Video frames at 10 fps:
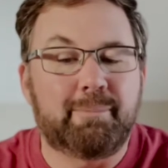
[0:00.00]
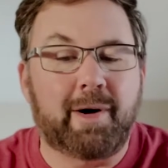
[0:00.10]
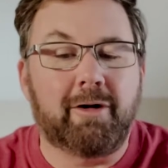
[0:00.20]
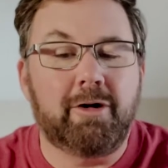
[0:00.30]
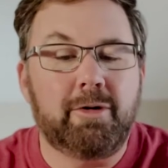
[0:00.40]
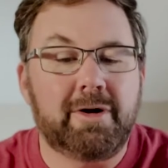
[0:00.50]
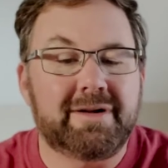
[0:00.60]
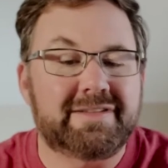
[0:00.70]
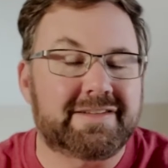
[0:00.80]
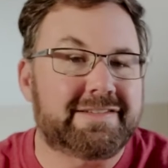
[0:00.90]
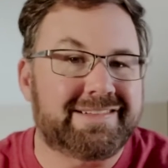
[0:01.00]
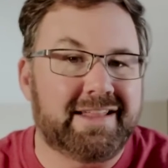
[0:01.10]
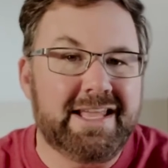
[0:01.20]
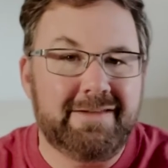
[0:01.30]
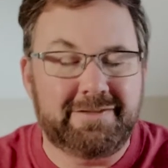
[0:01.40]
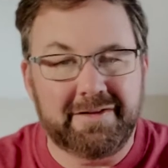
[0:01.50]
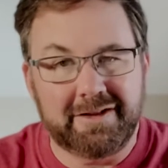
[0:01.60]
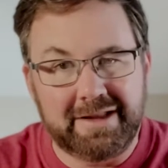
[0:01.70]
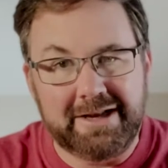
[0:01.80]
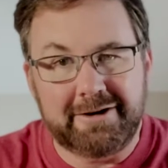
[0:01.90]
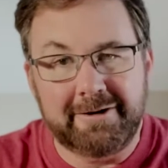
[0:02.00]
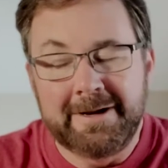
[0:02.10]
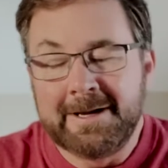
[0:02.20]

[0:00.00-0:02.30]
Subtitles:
borrower is a slave to the lender.